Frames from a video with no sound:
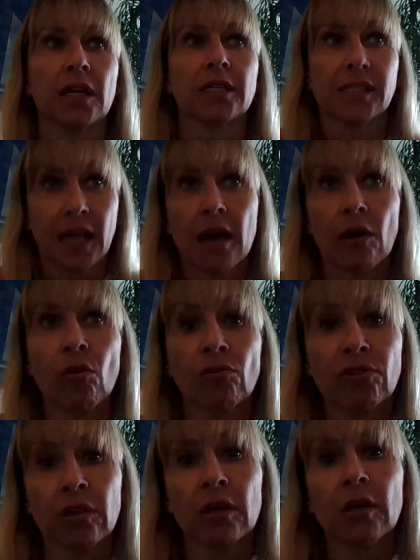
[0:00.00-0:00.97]
that is
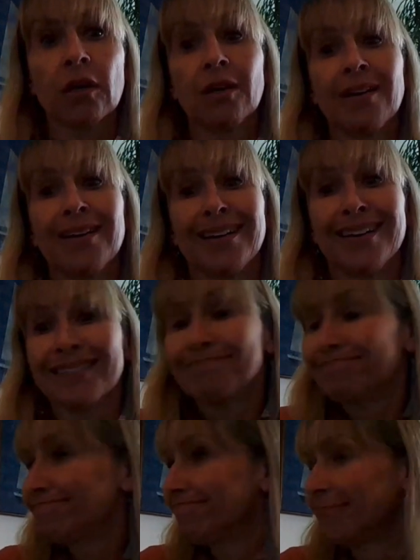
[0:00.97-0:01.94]
health,
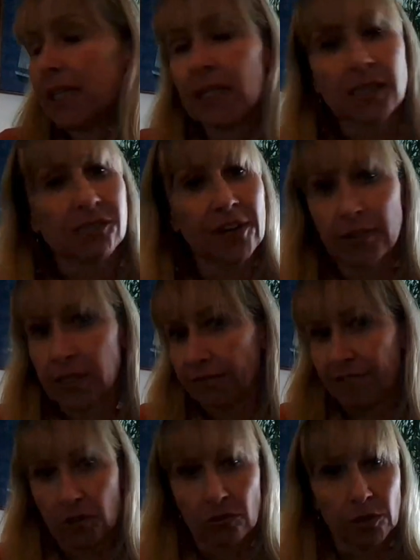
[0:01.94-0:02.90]
it's very
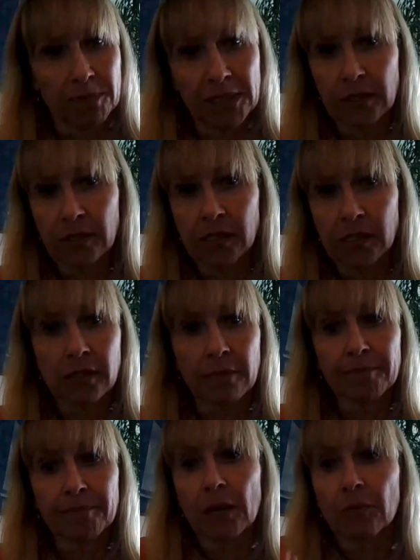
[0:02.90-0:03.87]
difficult because,
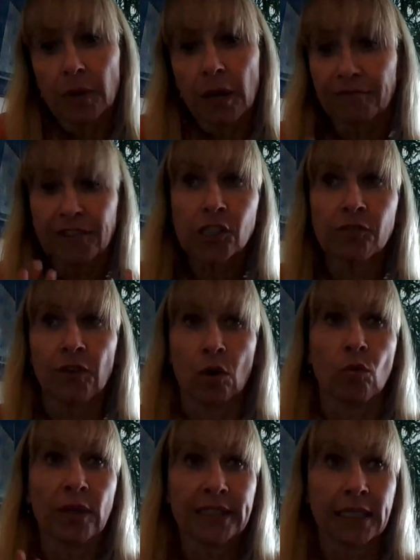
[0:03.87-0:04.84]
first of
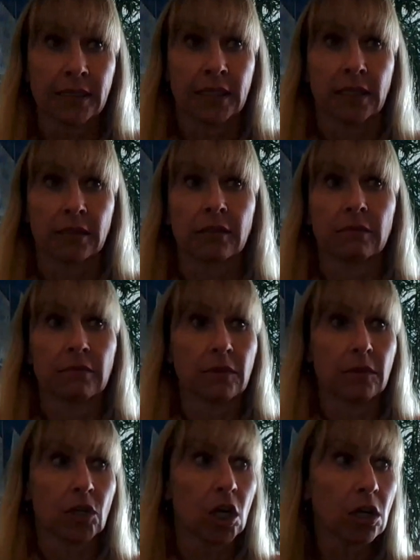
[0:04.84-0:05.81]
all, what they did,
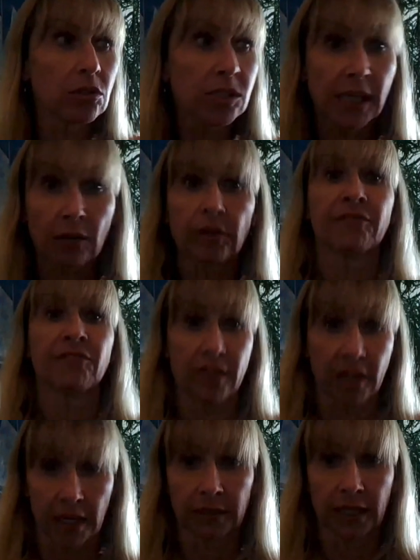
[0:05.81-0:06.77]
close down
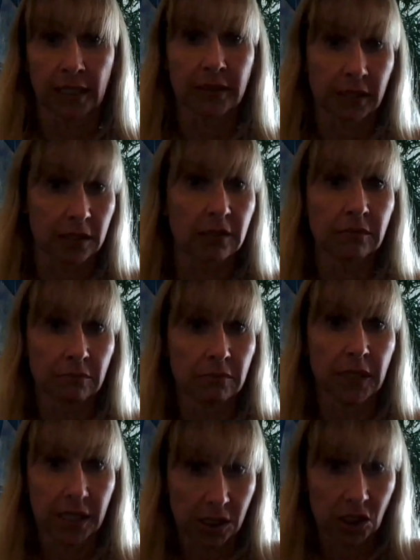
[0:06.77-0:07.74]
everything that
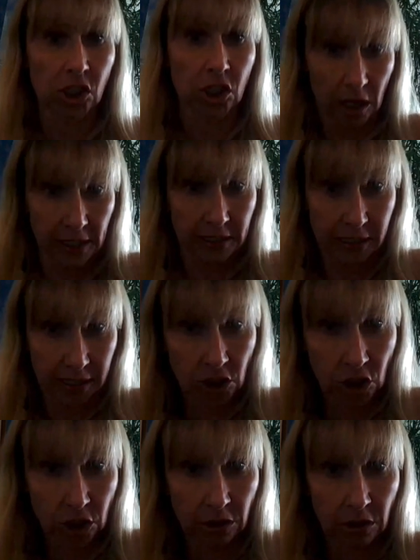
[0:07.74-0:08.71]
is not
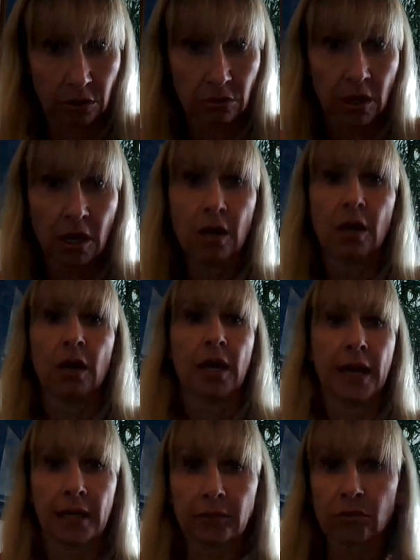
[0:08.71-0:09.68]
essential
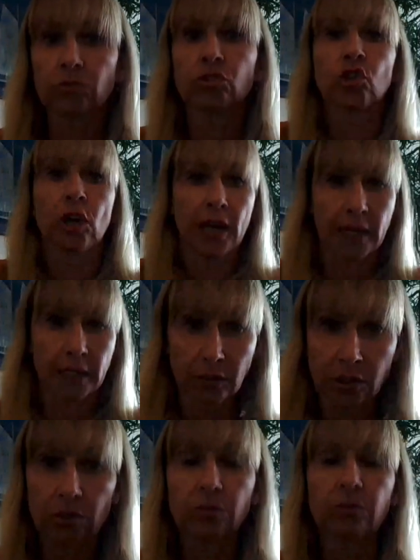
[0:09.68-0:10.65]
and try
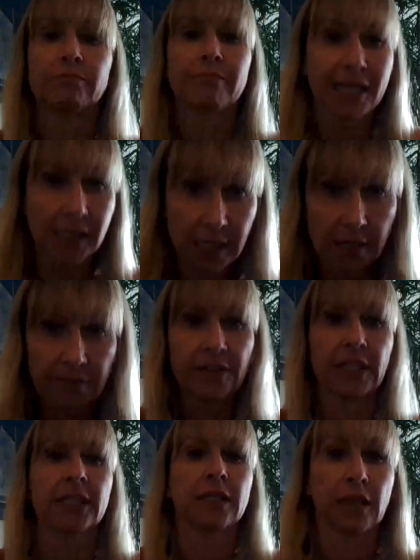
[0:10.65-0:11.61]
to
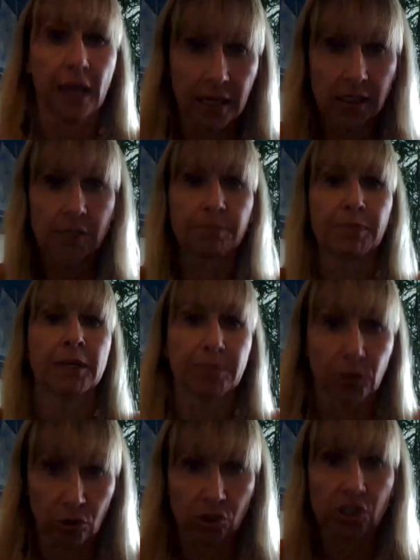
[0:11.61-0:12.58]
massively ask
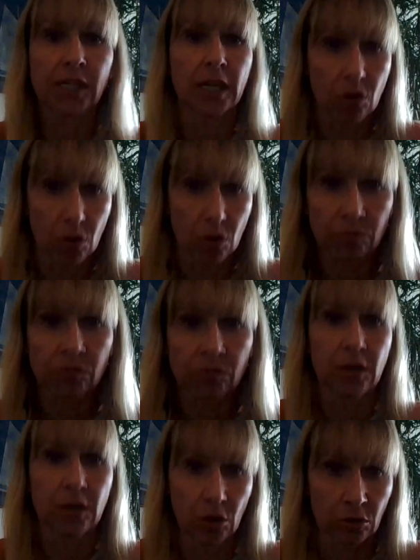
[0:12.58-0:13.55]
people to stay home,
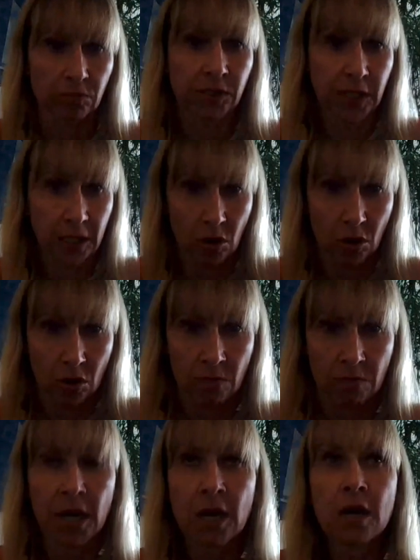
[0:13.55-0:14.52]
stay home, stay home.